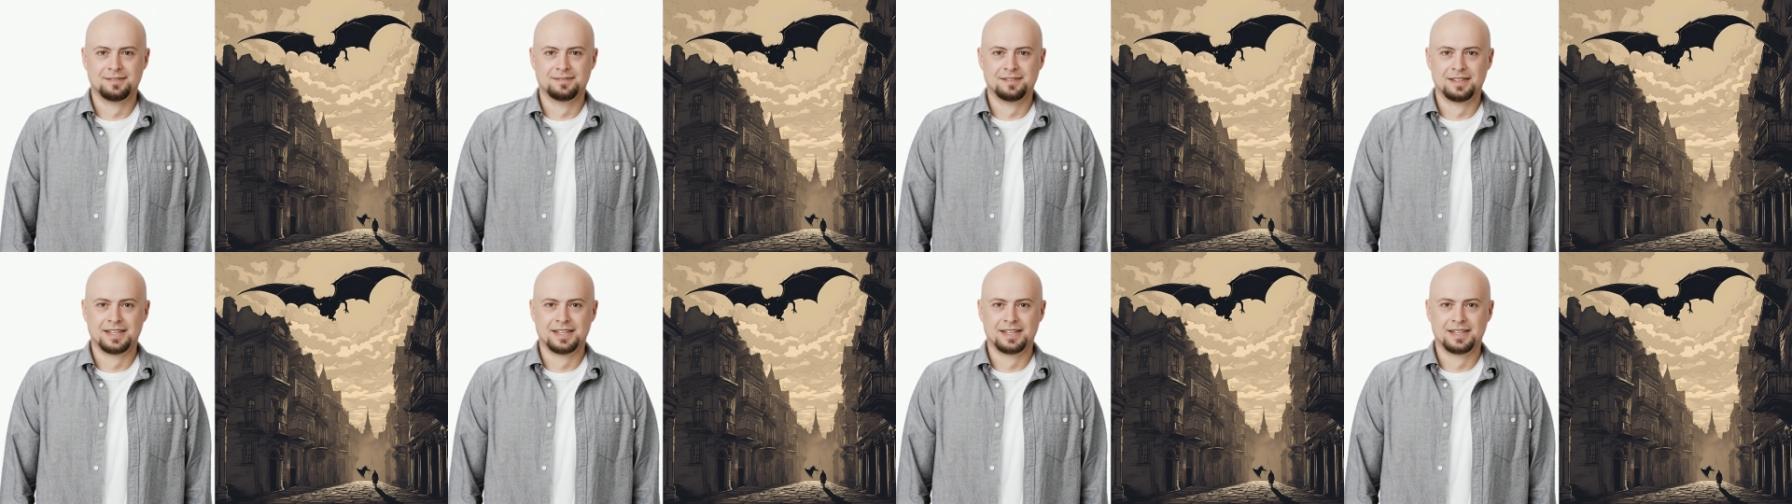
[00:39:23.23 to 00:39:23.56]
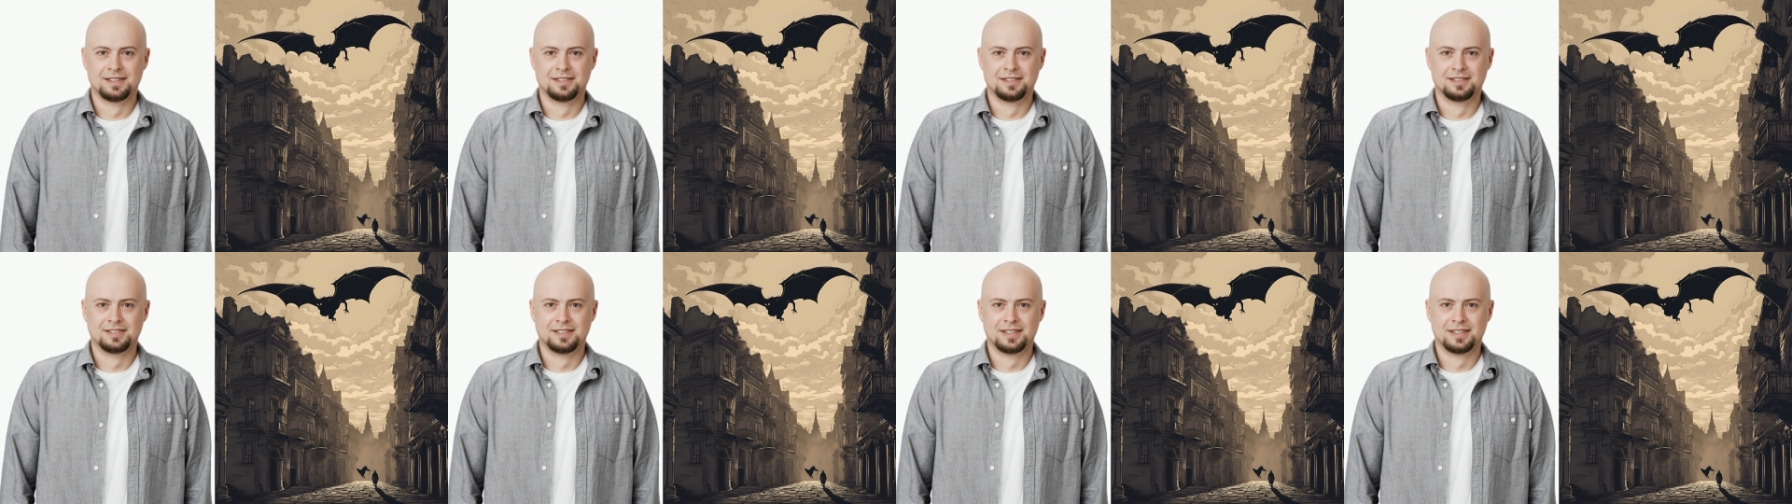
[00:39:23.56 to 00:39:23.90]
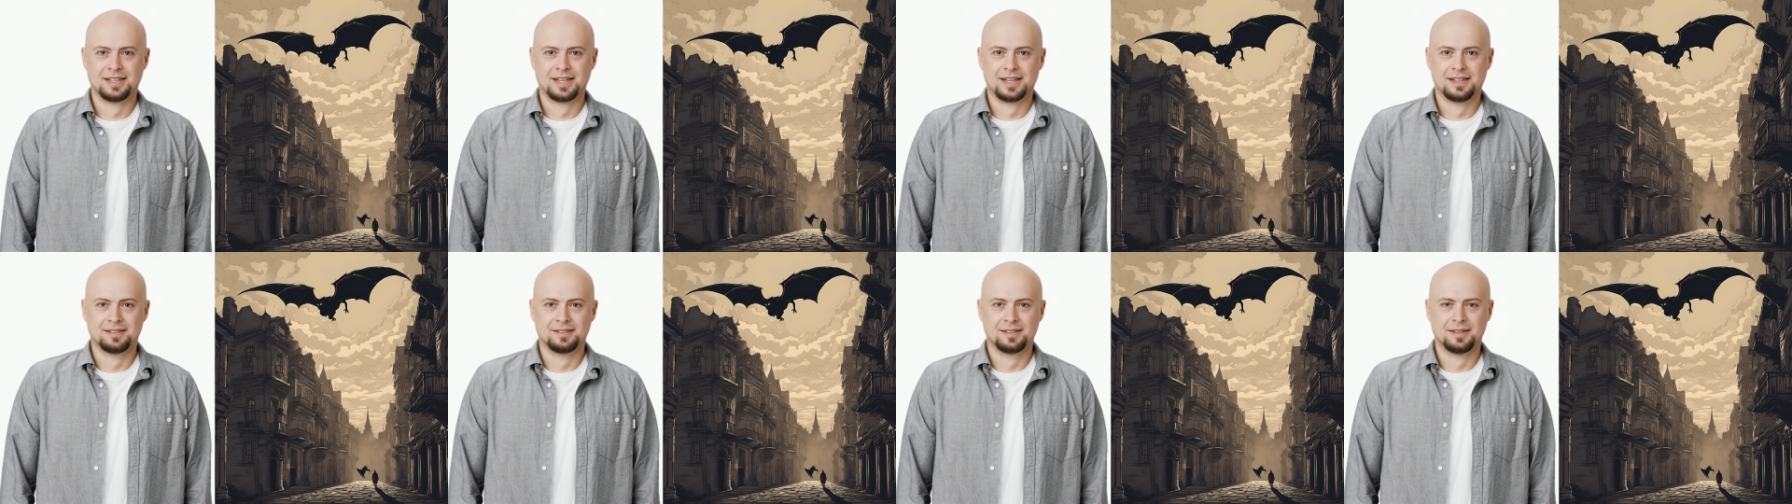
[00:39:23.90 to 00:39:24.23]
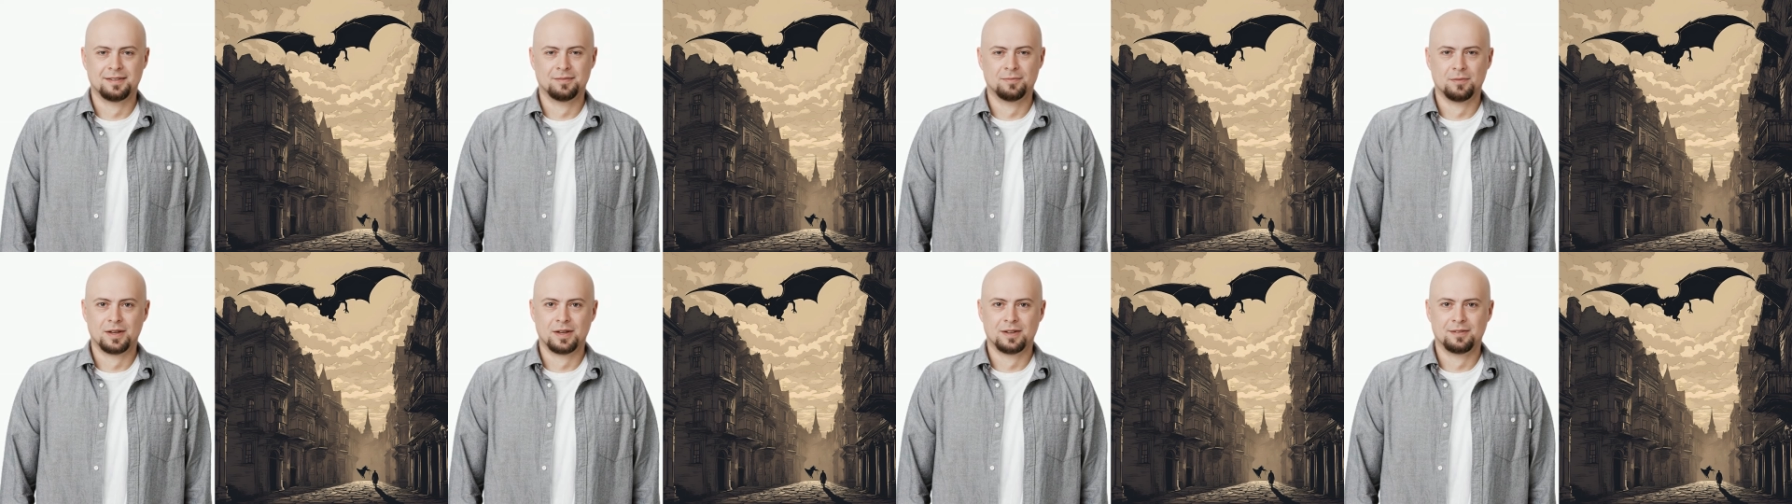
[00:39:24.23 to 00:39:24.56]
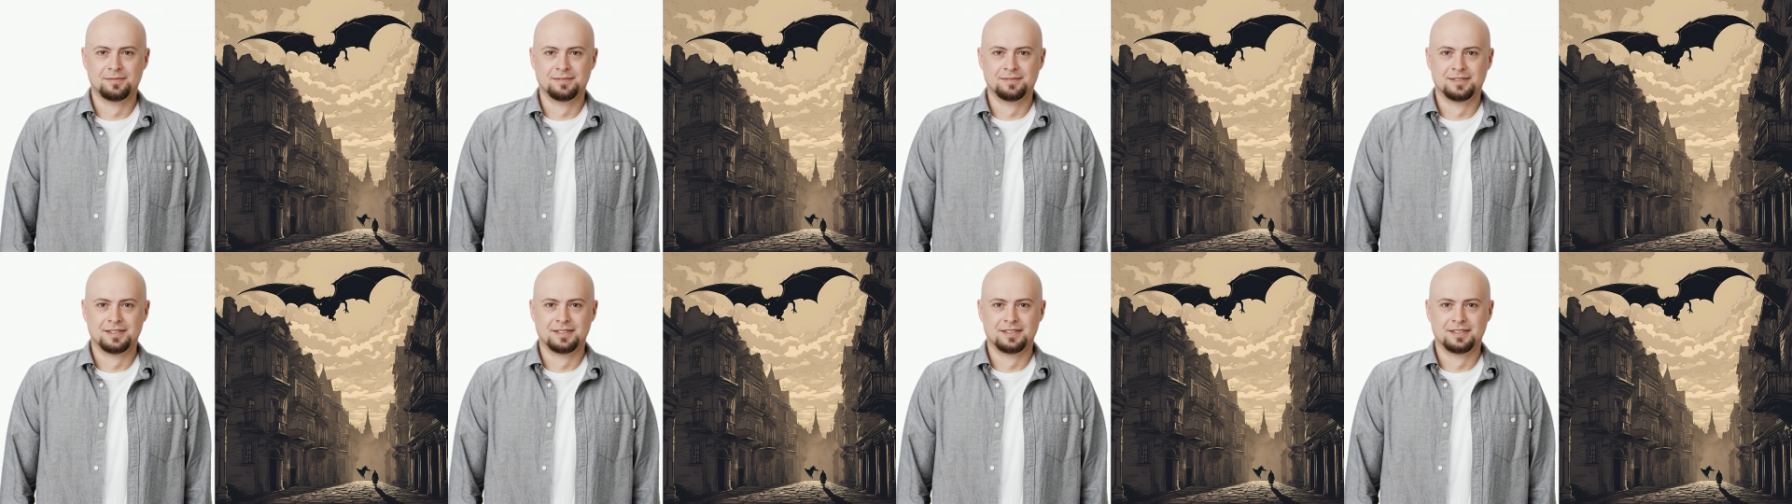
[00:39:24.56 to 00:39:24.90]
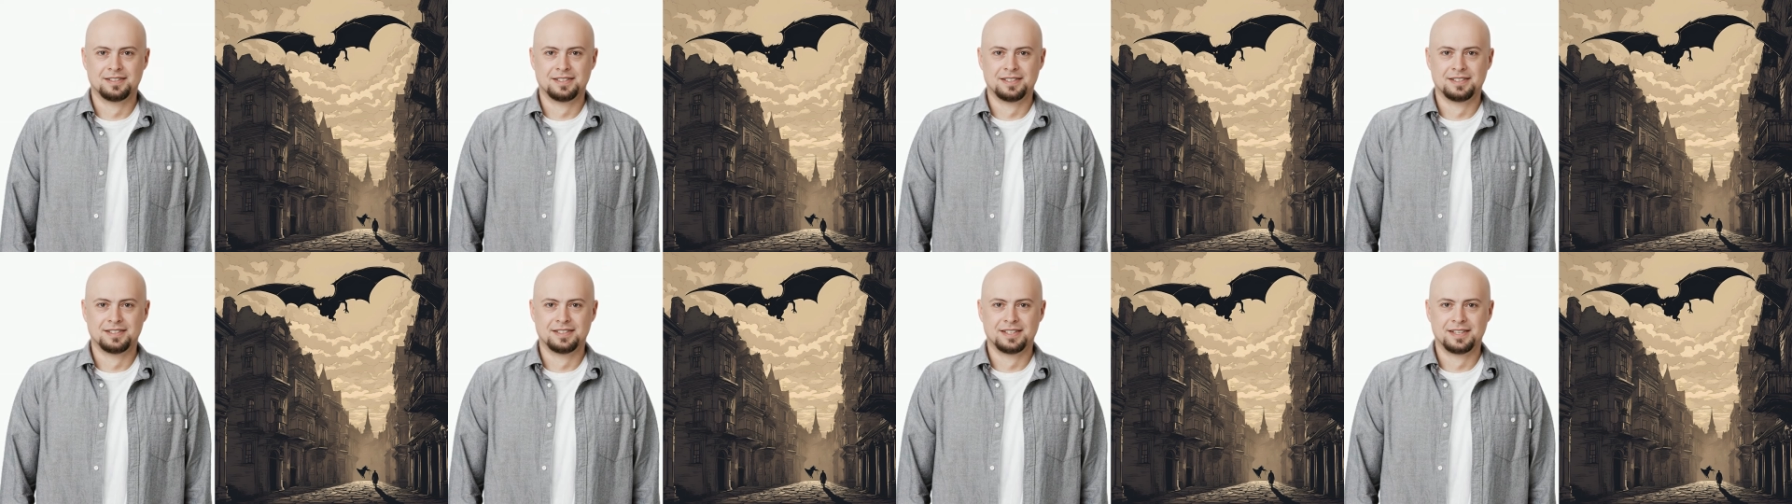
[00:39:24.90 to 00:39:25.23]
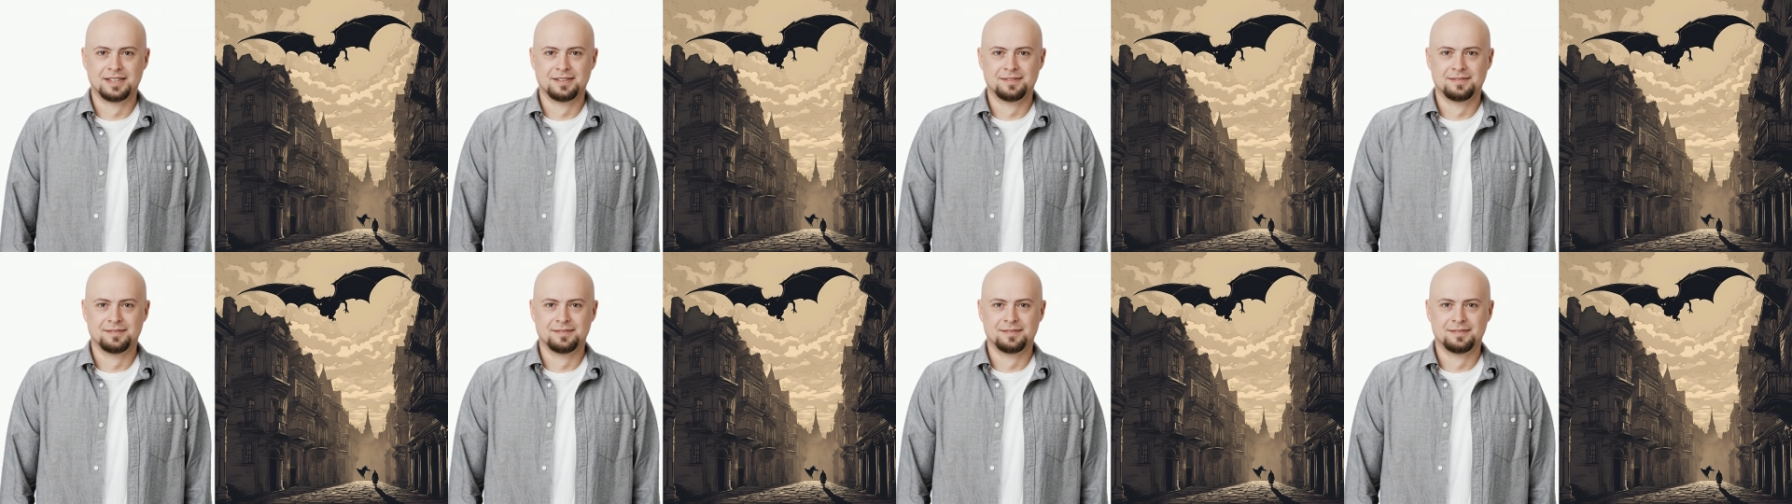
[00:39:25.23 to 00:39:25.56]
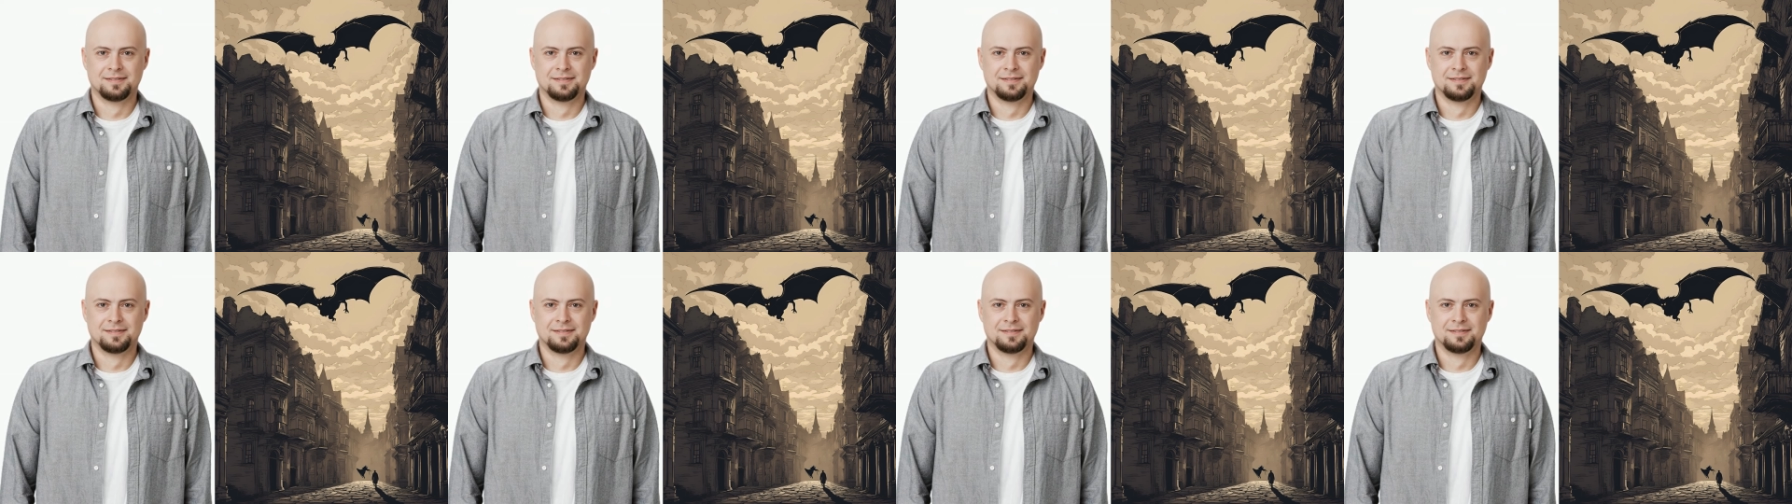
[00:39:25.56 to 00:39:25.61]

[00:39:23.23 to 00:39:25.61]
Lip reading: figures that roamed the city.